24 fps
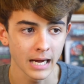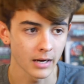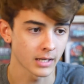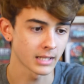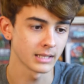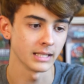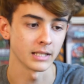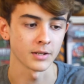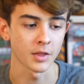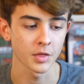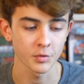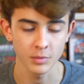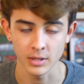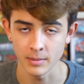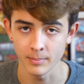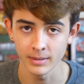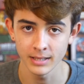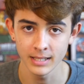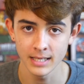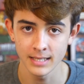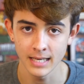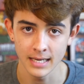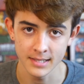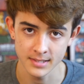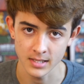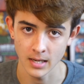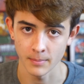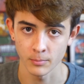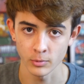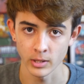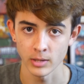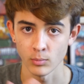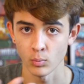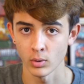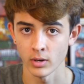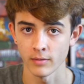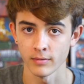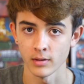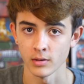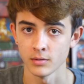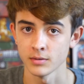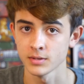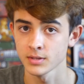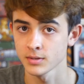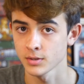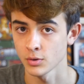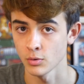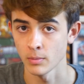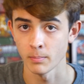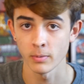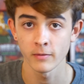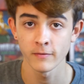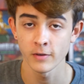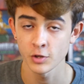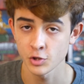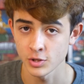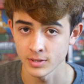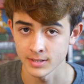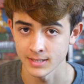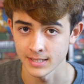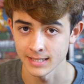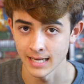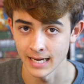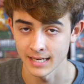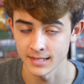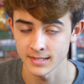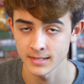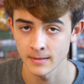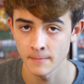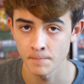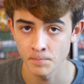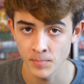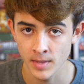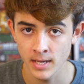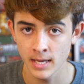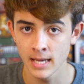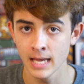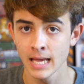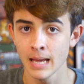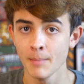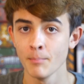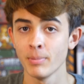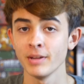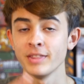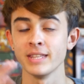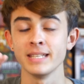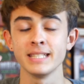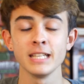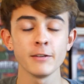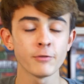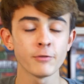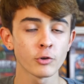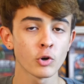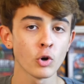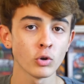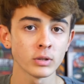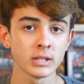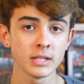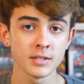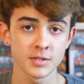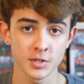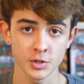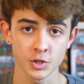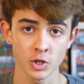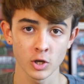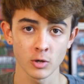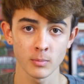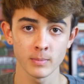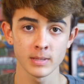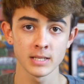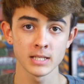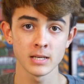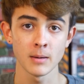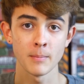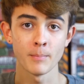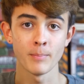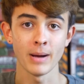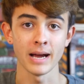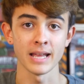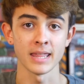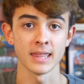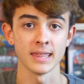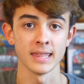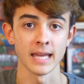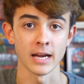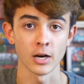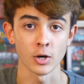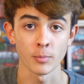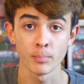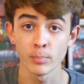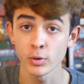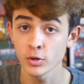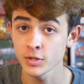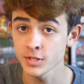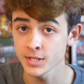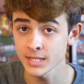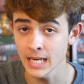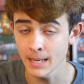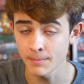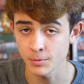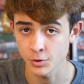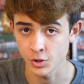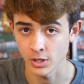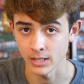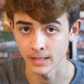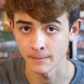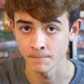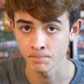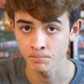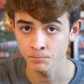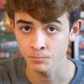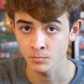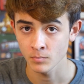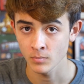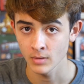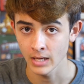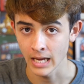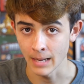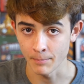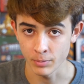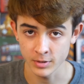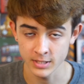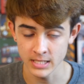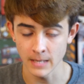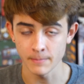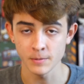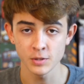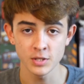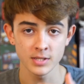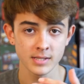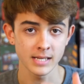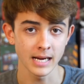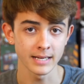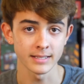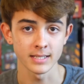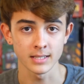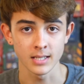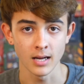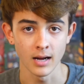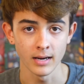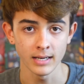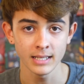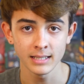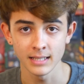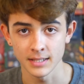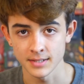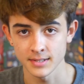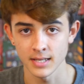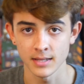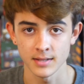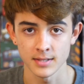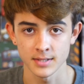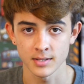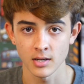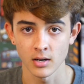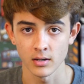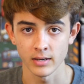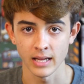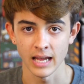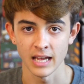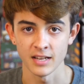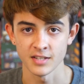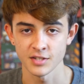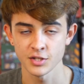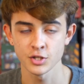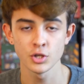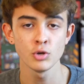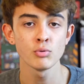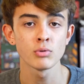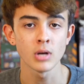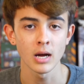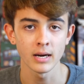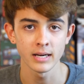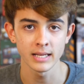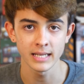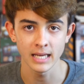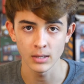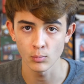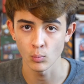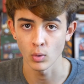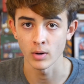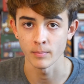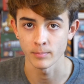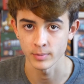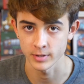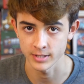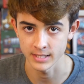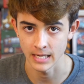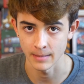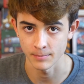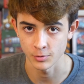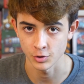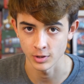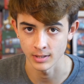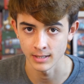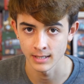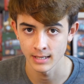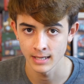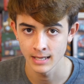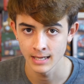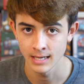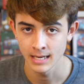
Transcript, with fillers: I'd collect 3 ability dice, upgrade one of those to a proficiency dice. But the difficulty is determined by their perception. And perception is tied to cunning. Let's say this guard has 2 cunning and 1 perception.